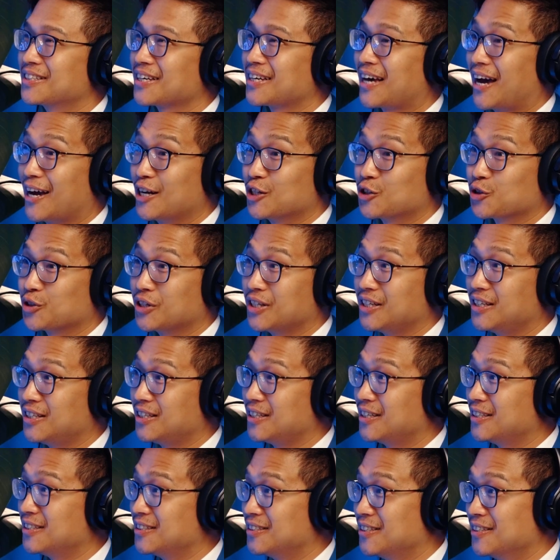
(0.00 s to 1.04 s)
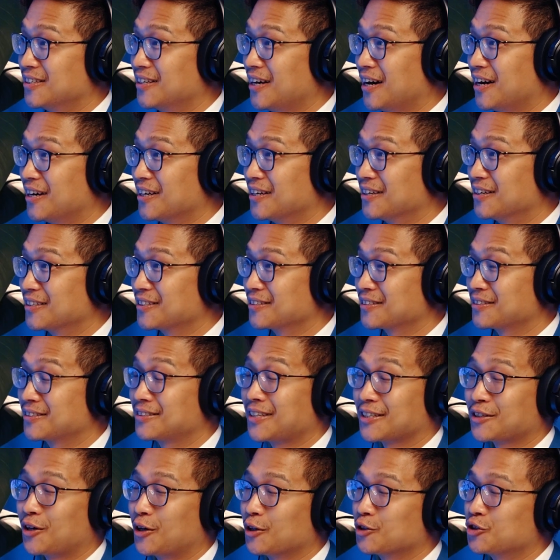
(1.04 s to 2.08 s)
psychiatry and
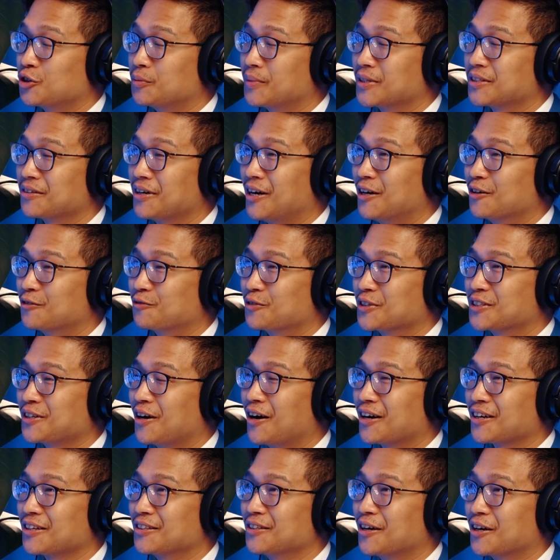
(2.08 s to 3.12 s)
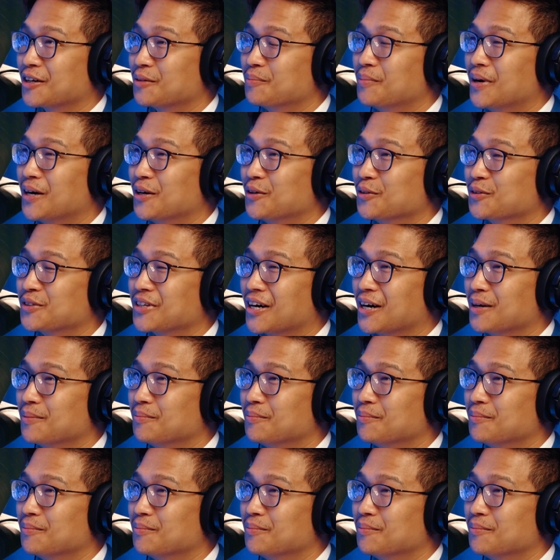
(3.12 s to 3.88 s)
psychology, mental health, we talk a lot about